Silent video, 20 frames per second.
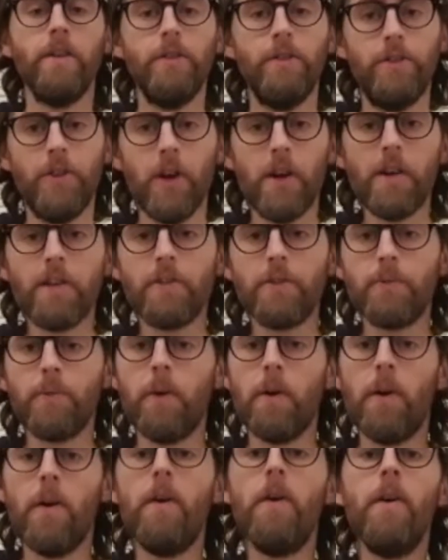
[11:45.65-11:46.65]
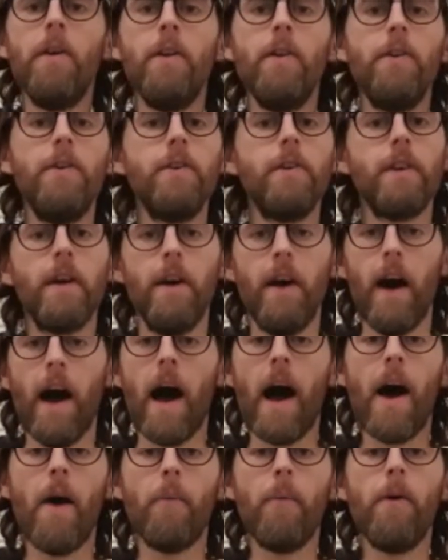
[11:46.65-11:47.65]
Just one look,
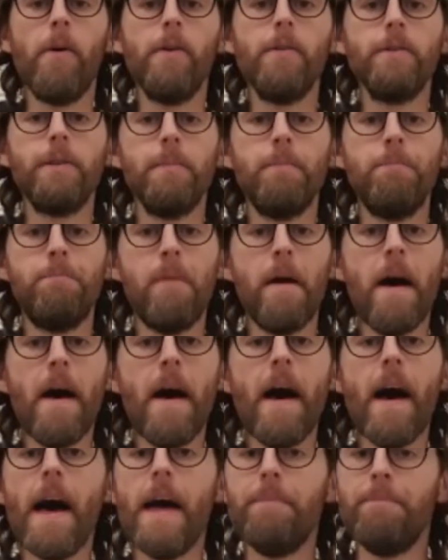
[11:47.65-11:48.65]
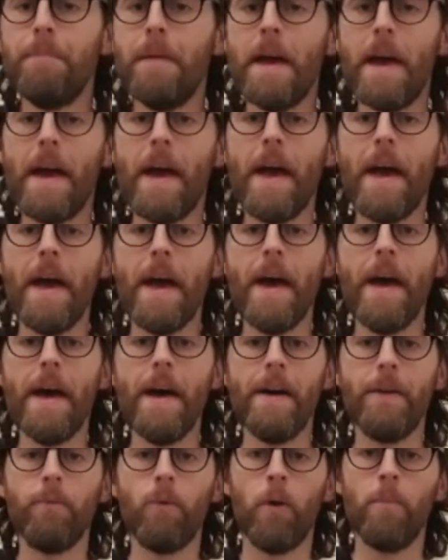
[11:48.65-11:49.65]
I was a bad
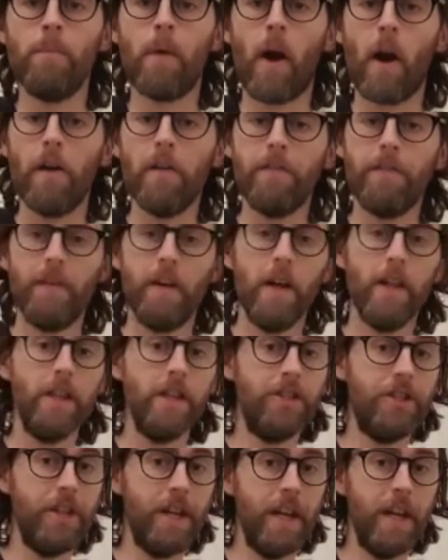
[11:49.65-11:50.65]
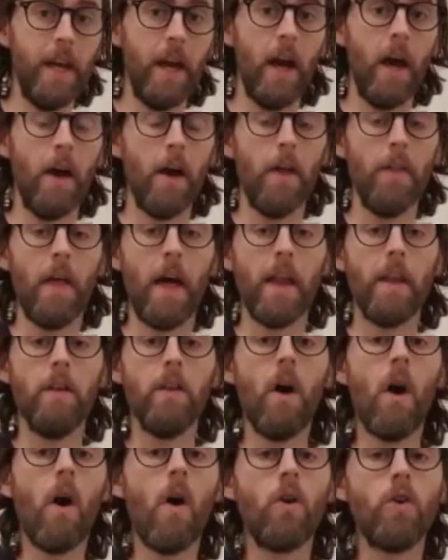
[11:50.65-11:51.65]
man. 1 bar of the G. That
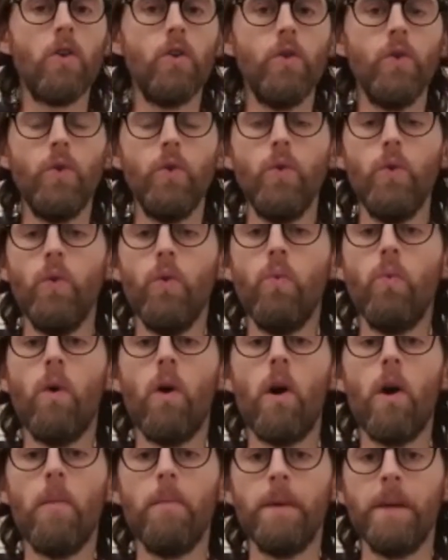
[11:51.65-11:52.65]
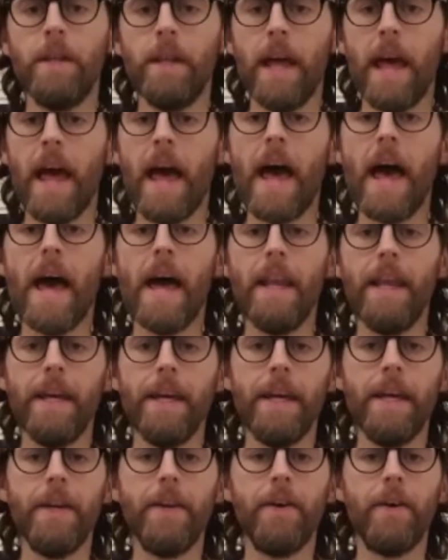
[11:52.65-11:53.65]
long, cool woman had
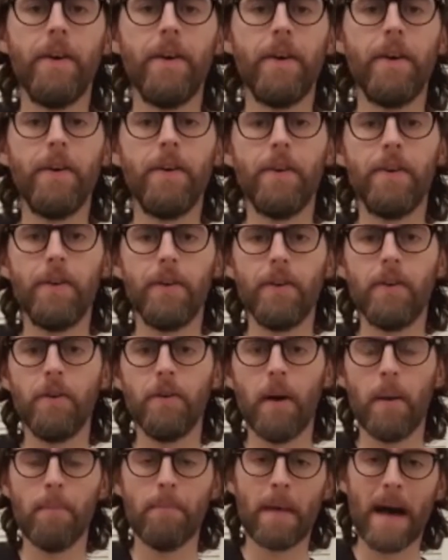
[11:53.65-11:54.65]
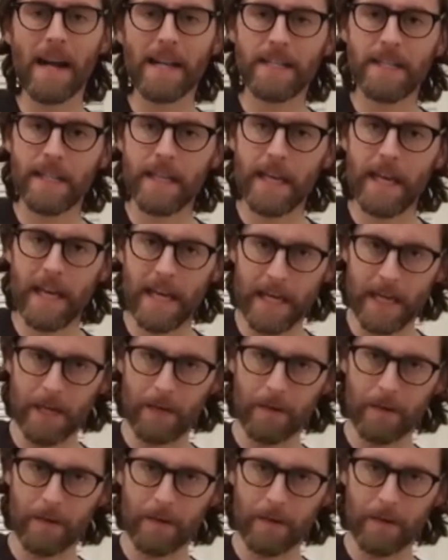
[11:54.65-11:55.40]
it all. And back to the E.